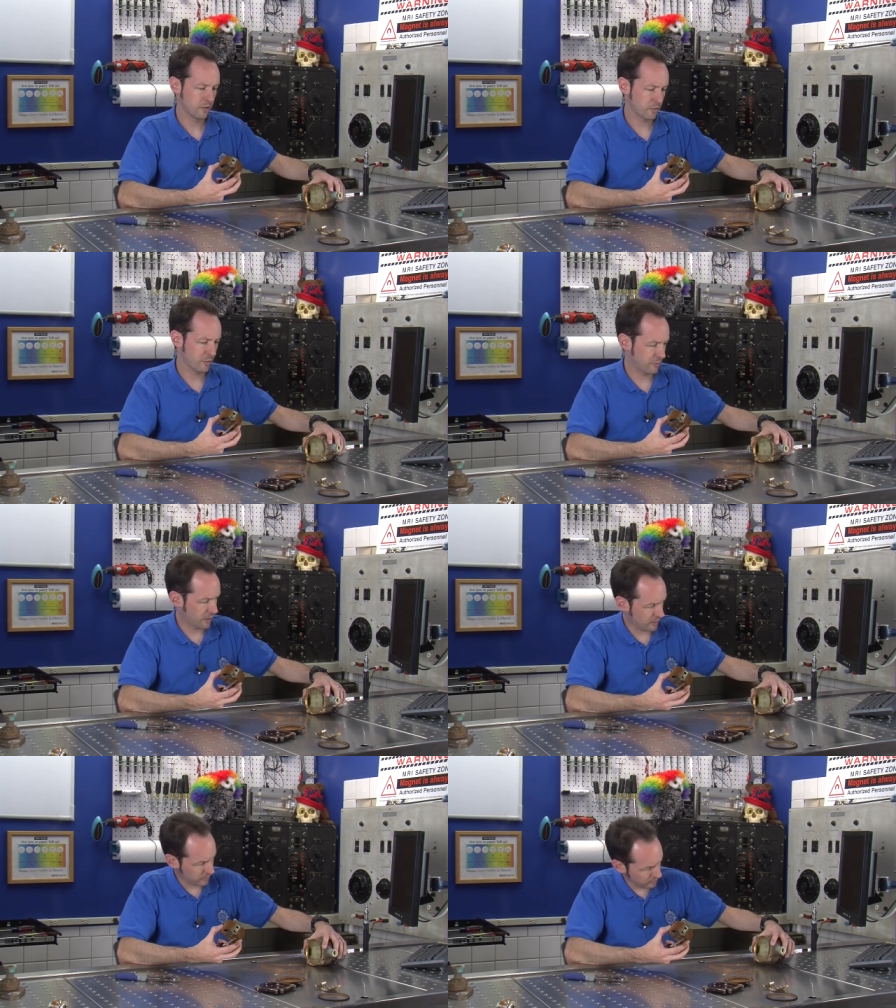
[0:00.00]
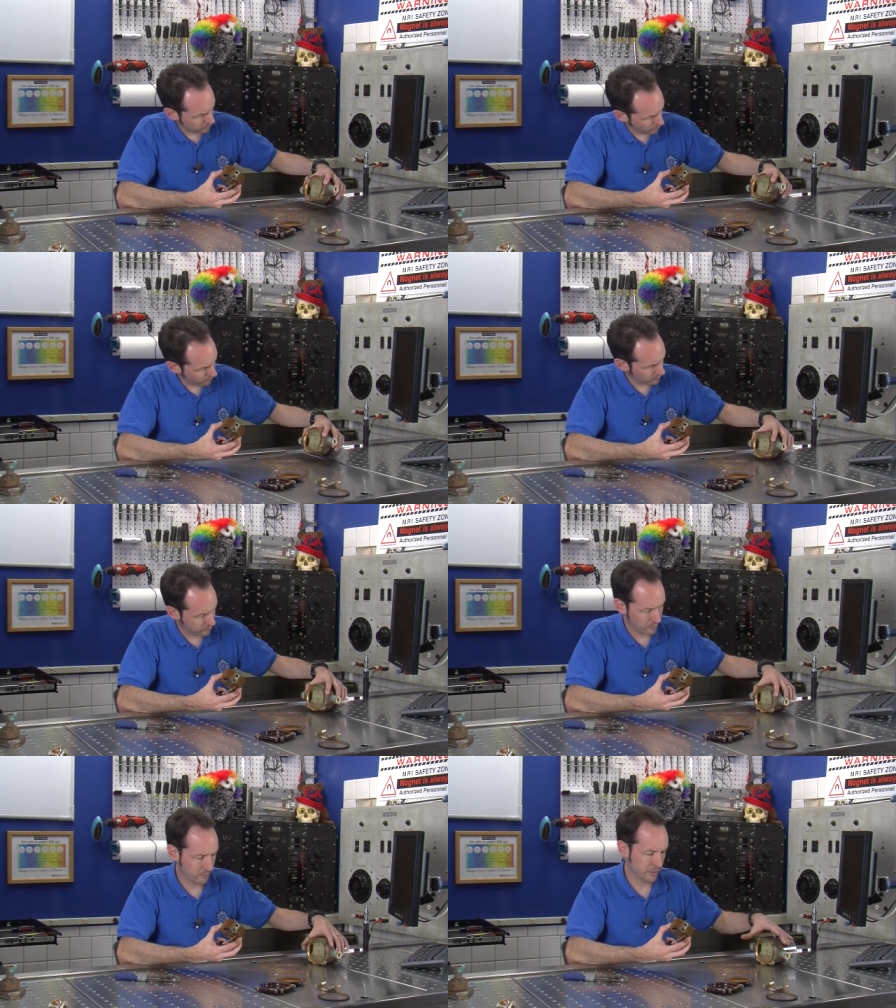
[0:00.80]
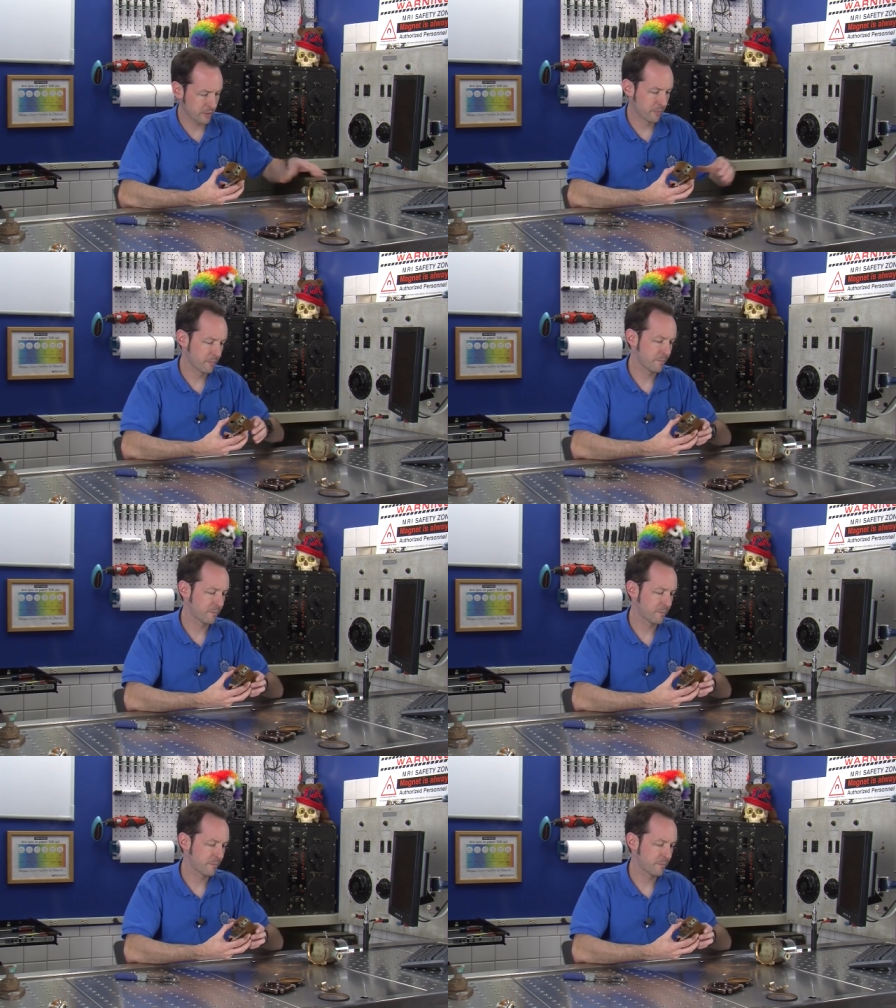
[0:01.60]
So we've got this whole assembly.